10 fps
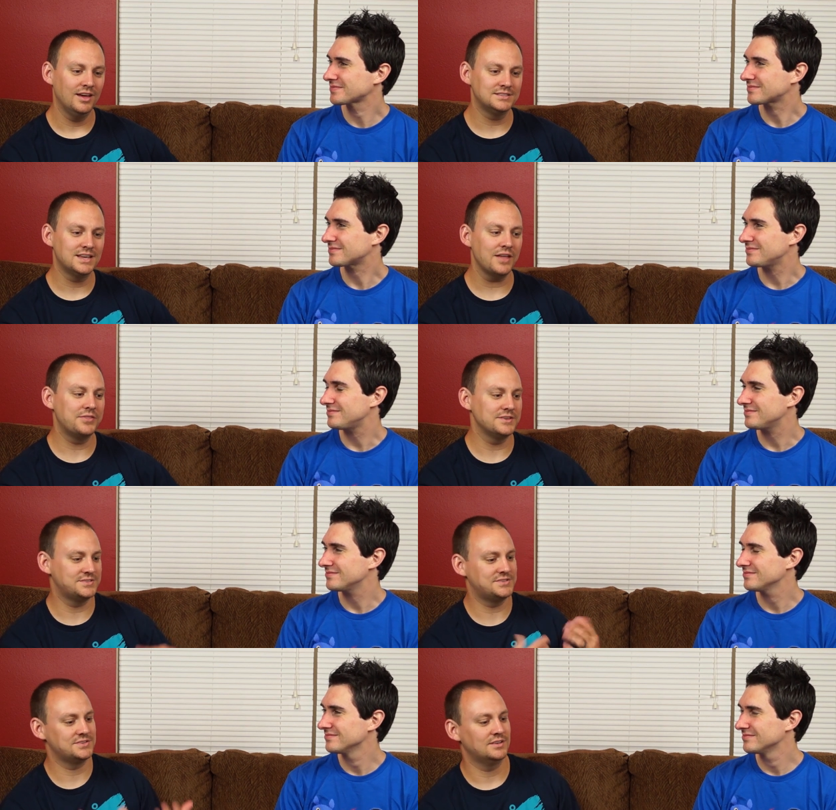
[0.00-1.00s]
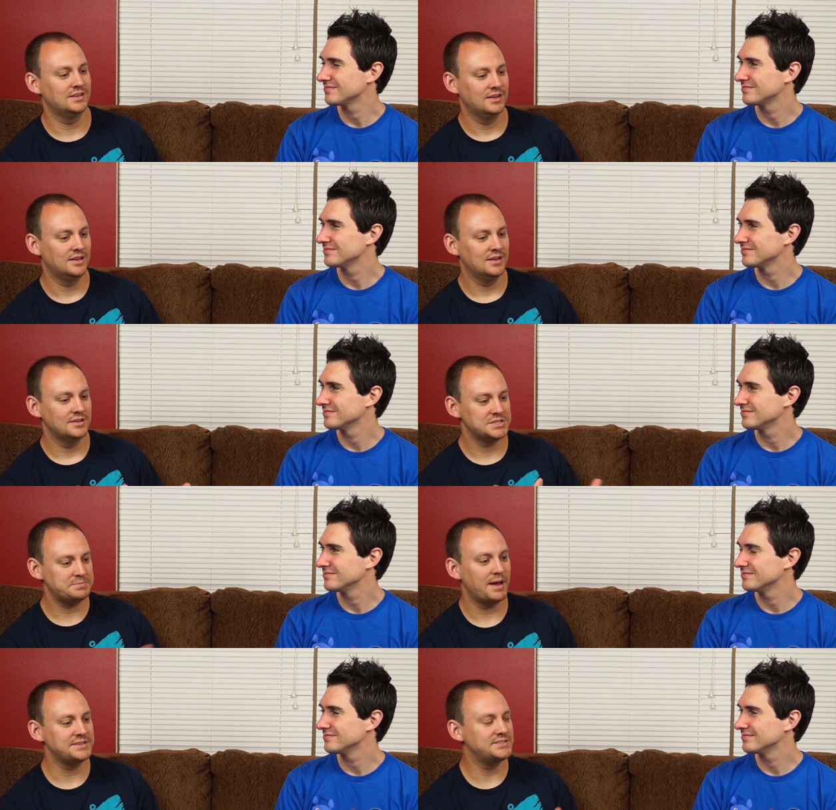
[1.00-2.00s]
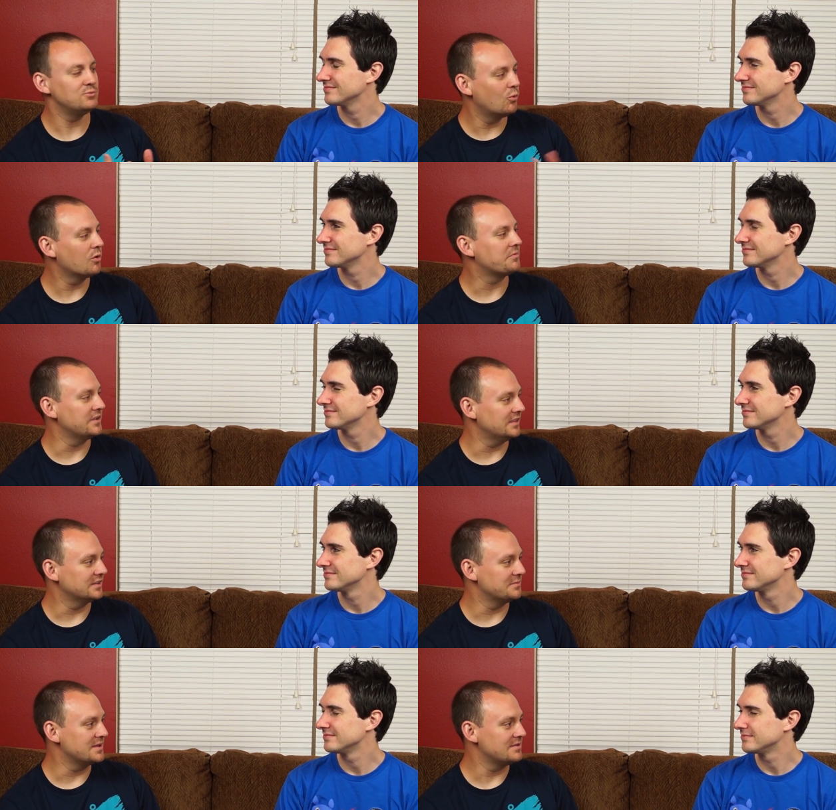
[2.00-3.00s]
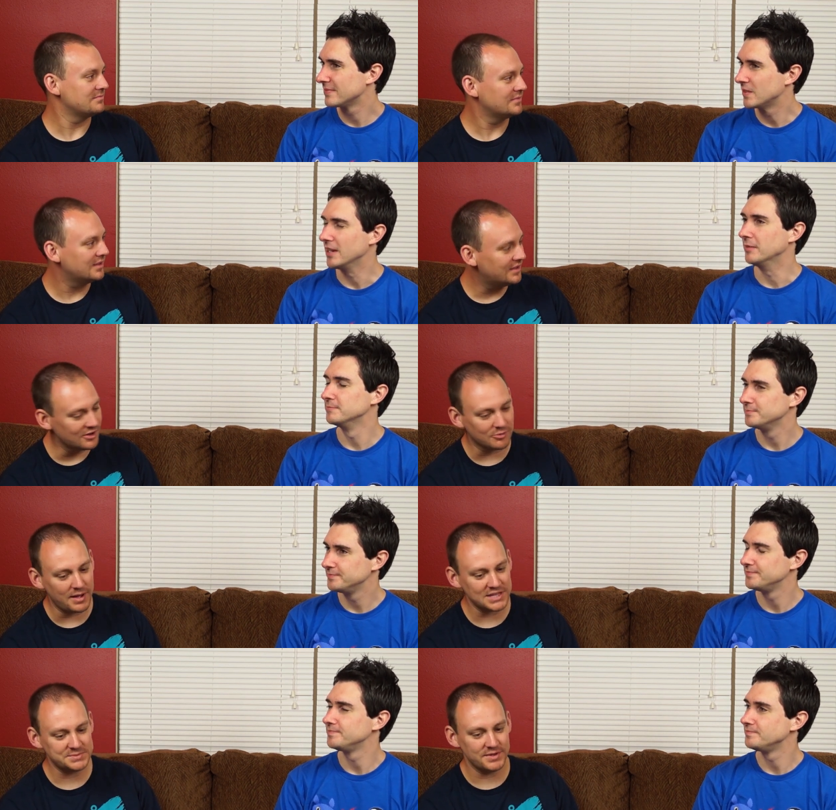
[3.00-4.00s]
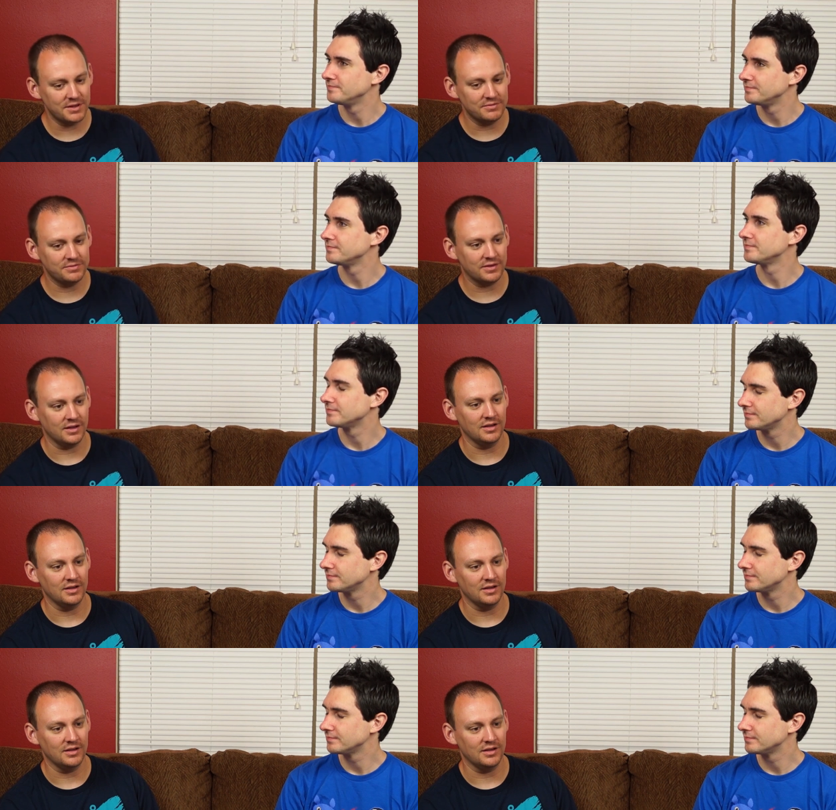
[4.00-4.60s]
Speaker 1: it's got this spicy, warm feeling to me. Yeah. It reminds me of